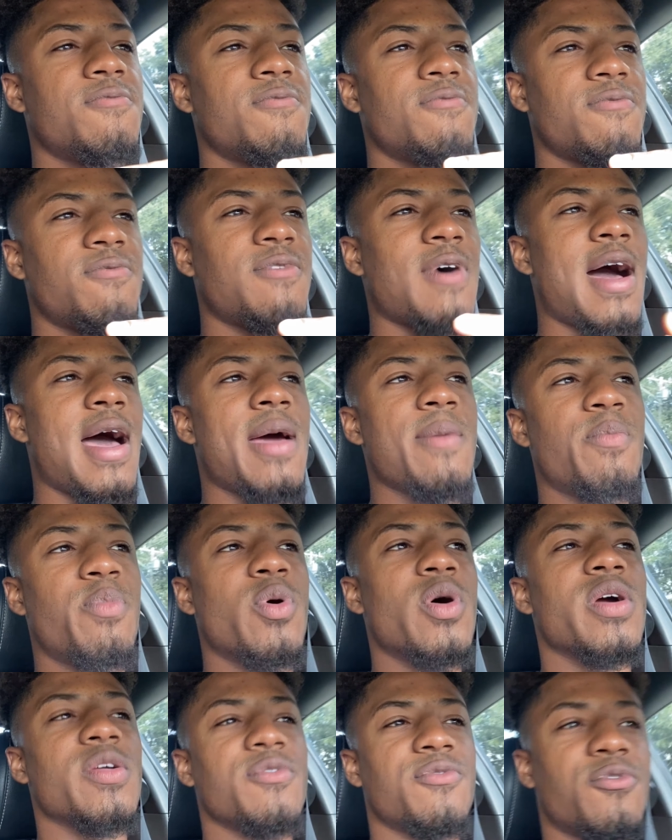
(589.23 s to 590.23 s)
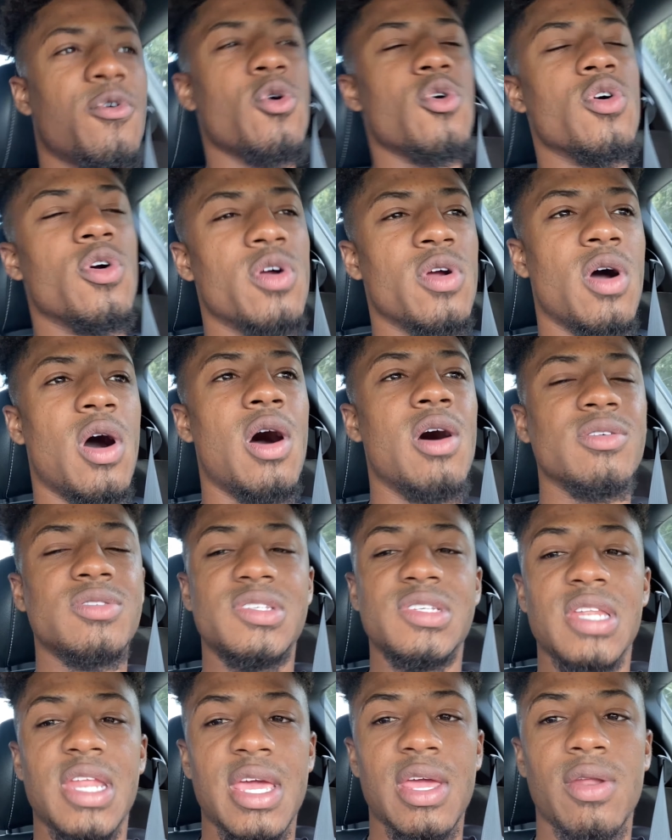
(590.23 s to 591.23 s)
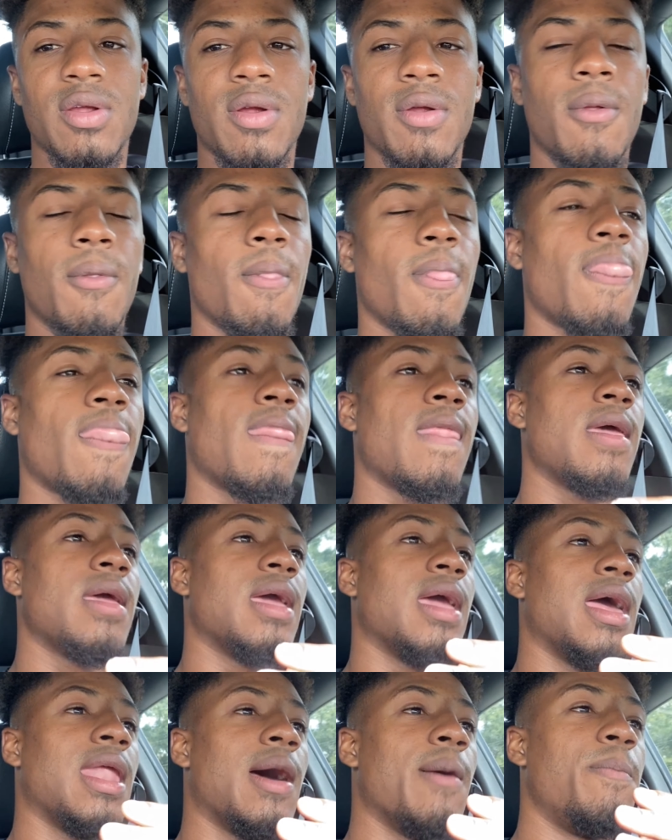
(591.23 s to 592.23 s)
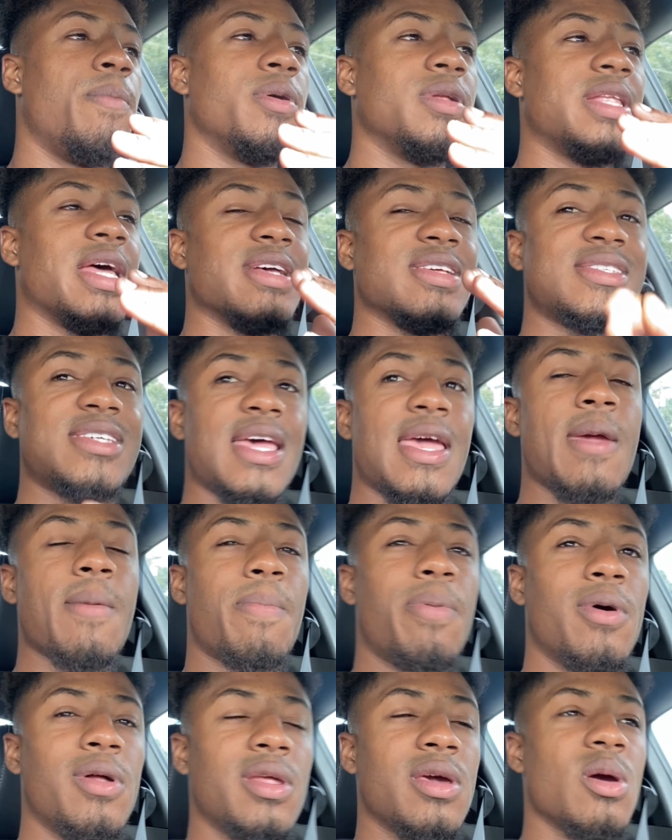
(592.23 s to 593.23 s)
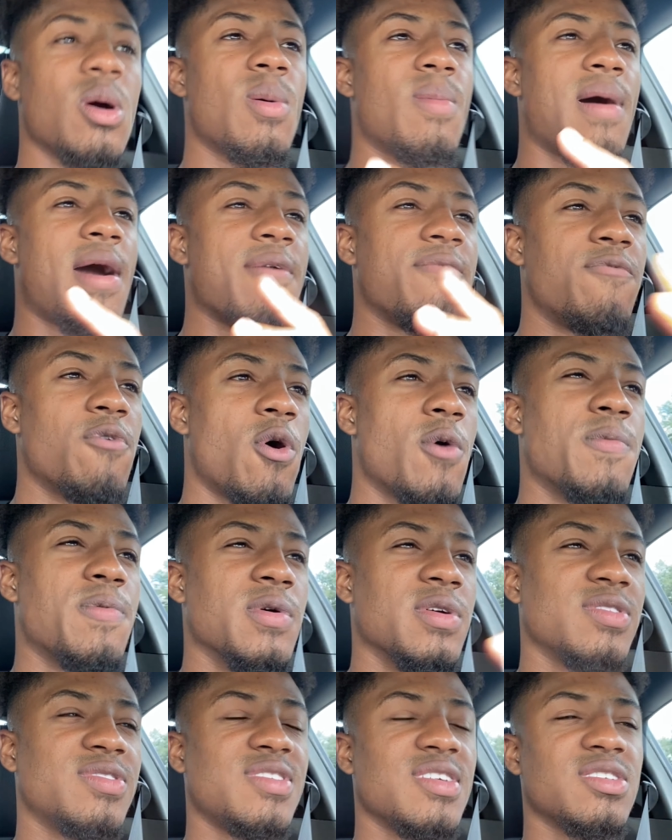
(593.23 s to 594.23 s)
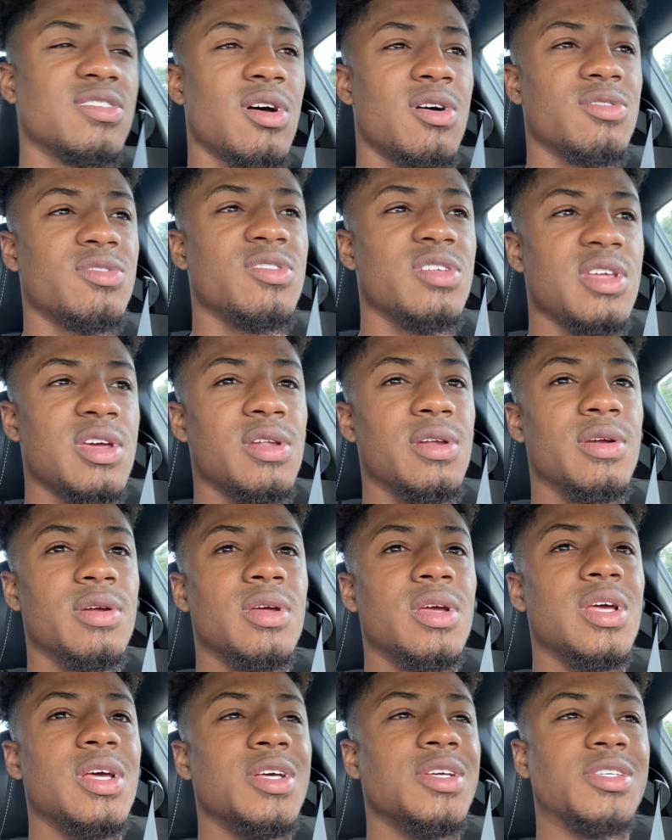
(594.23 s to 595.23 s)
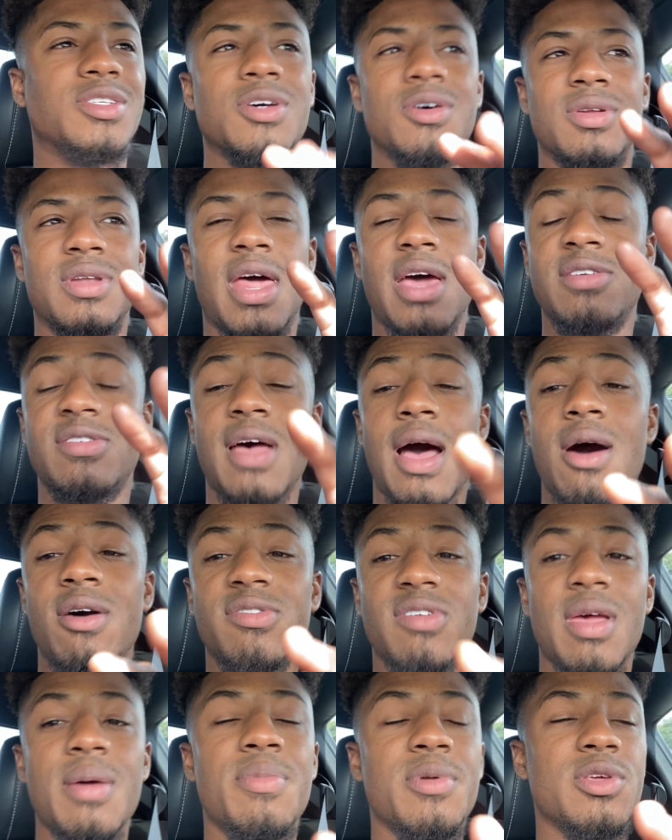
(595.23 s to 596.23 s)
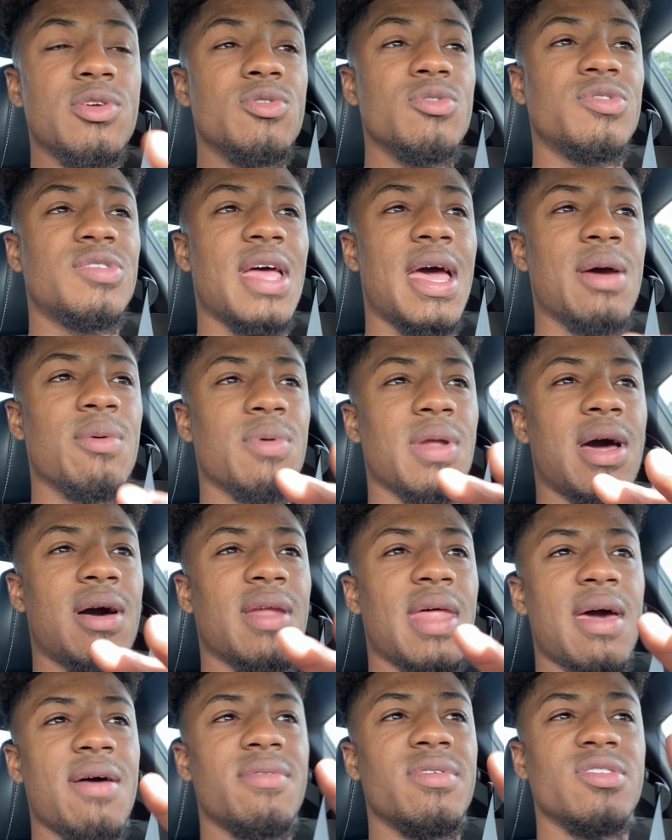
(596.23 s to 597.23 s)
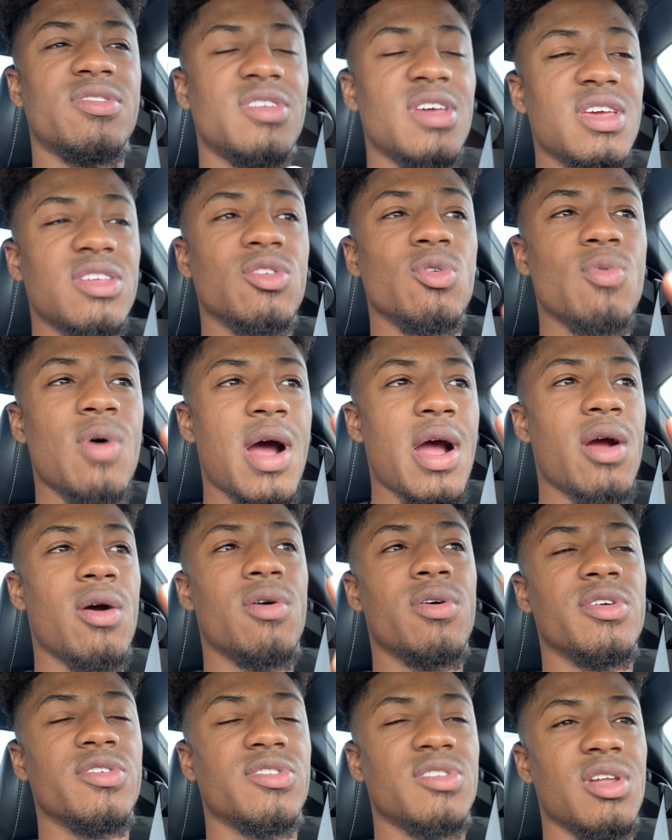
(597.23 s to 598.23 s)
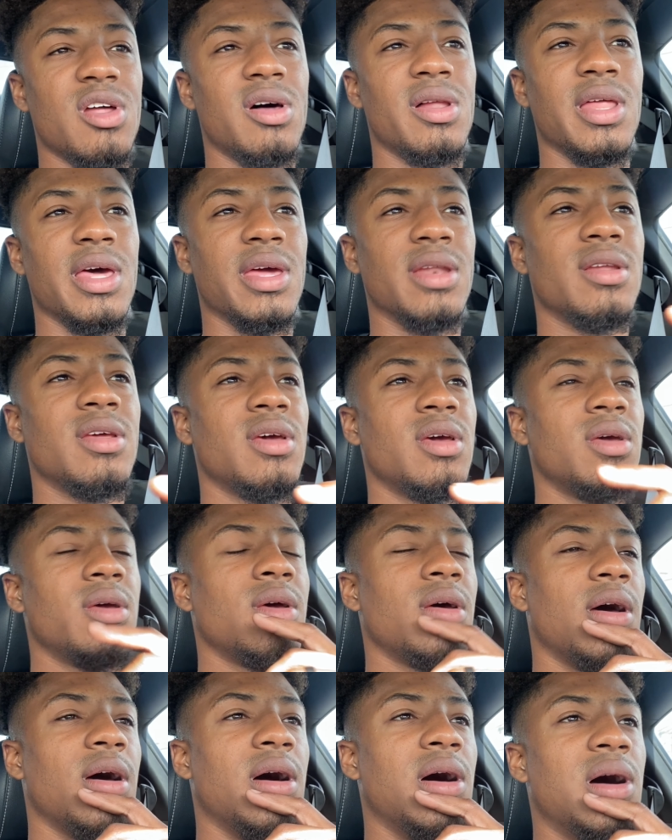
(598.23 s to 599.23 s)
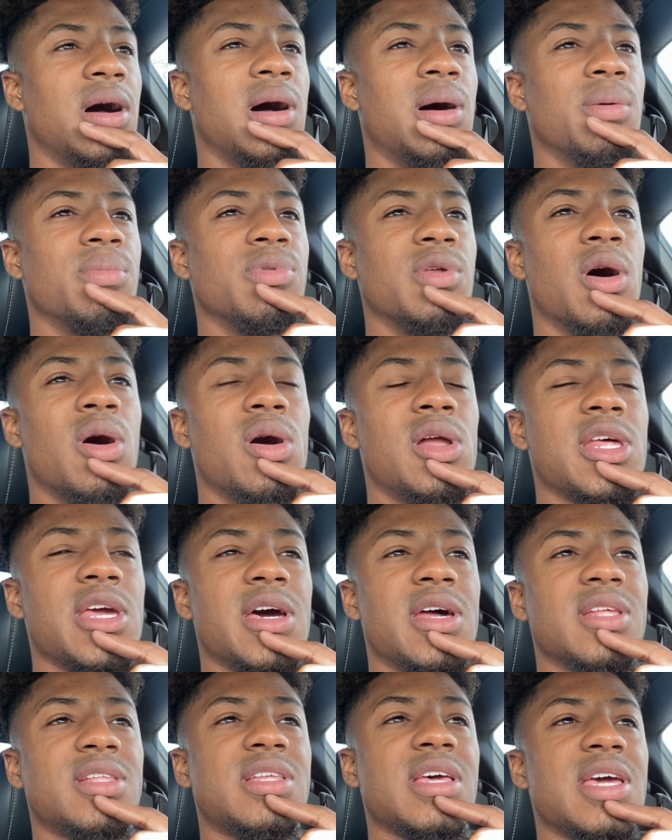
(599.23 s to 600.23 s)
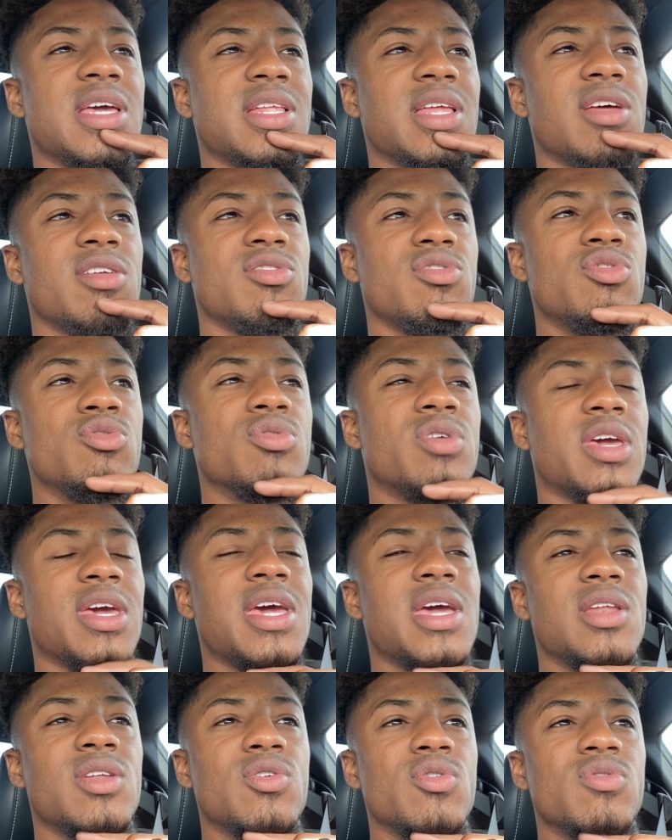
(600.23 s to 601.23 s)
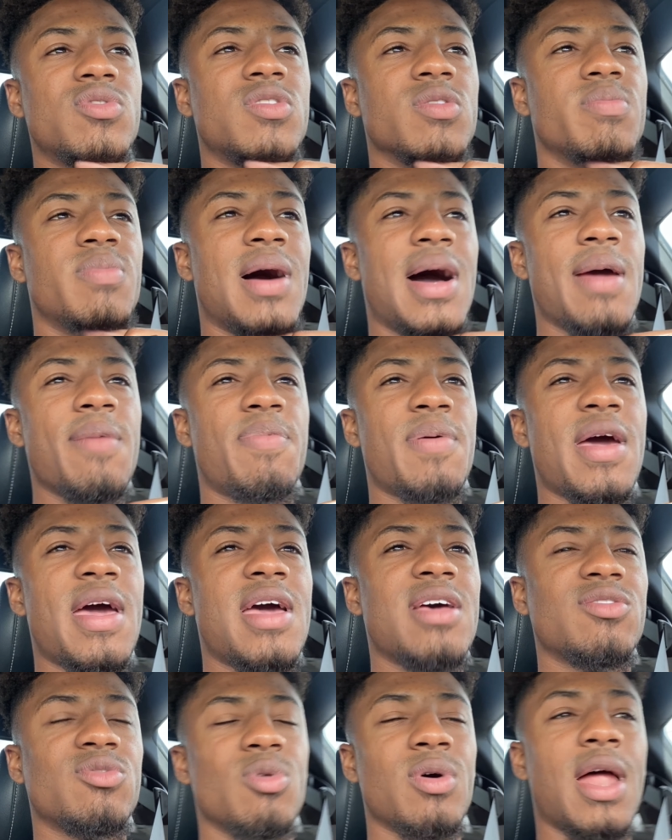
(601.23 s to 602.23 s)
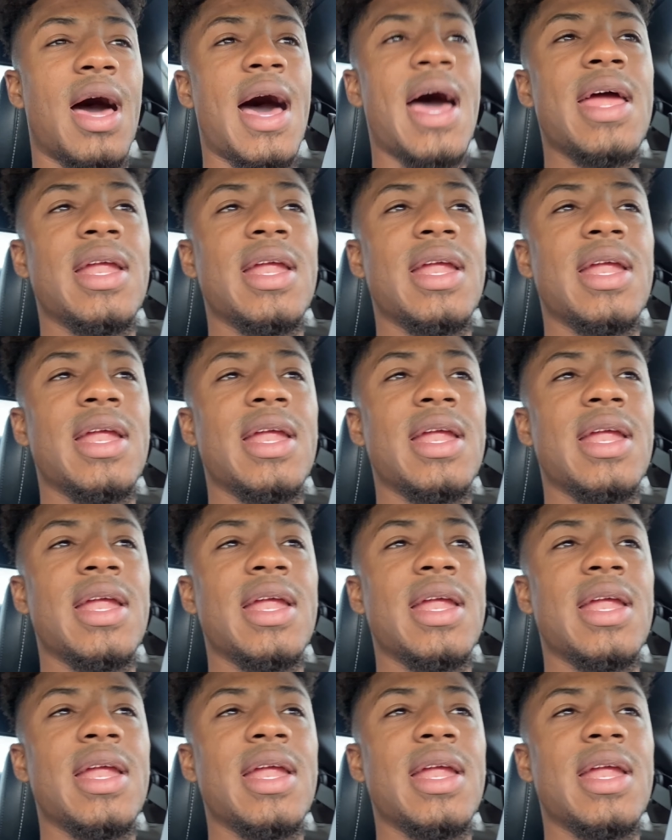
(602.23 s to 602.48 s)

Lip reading: 5.4 alternator, and I put that same pulley on my 4.6 alternator. So that's how I was able to use that without having to change the wire harness and all that. The only other thing that you can do to bypass what I